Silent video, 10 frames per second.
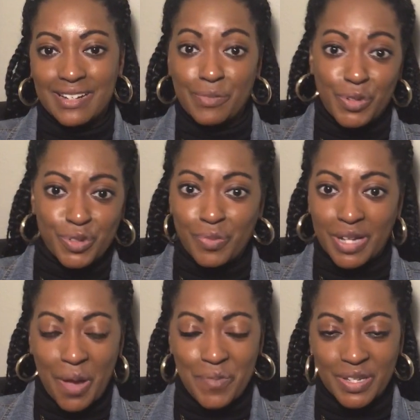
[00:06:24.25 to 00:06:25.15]
who's
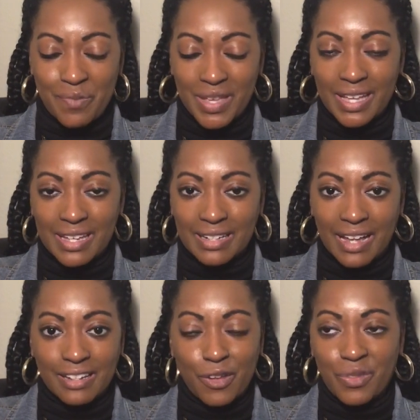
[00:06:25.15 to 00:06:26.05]
becoming a man. I
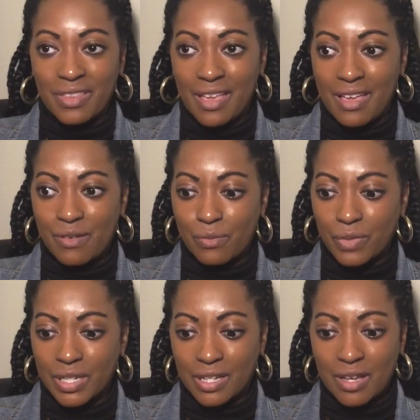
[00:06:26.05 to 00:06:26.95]
know that
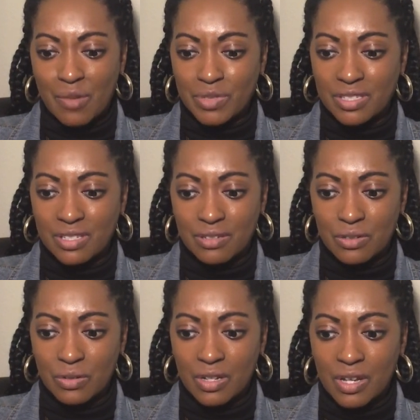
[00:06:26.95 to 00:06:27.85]
when it comes to
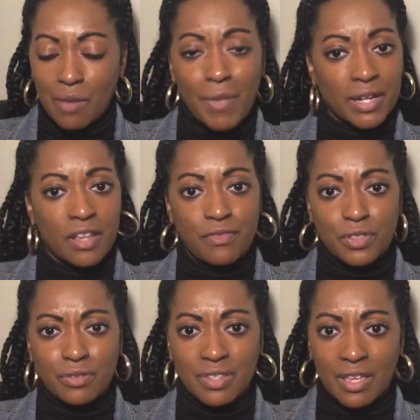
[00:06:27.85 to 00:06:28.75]
my
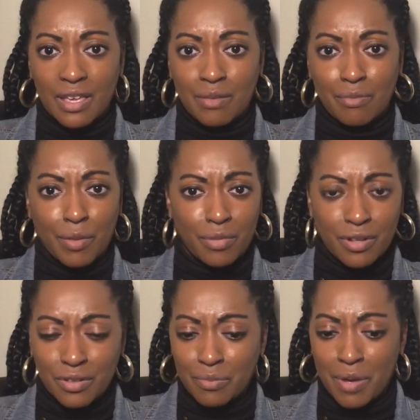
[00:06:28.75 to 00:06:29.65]
nephew, that my
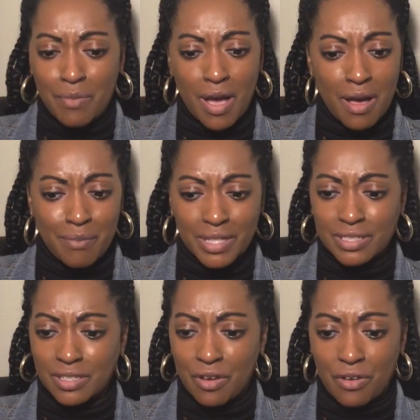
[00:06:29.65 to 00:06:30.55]
brother, my mom,
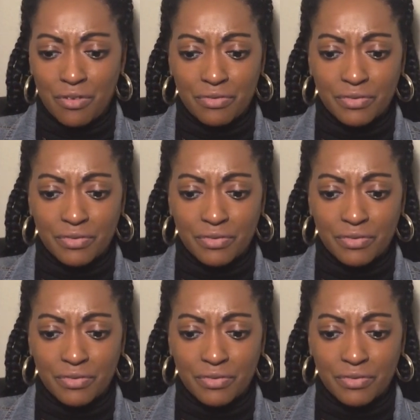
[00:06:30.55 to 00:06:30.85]
myself,